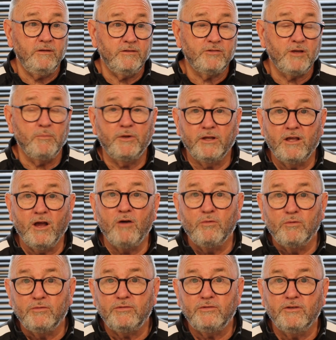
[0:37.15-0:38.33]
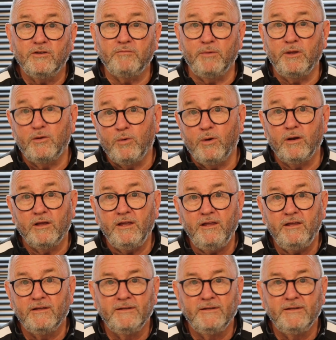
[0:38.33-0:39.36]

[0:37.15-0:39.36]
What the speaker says: some of the goals have been quality.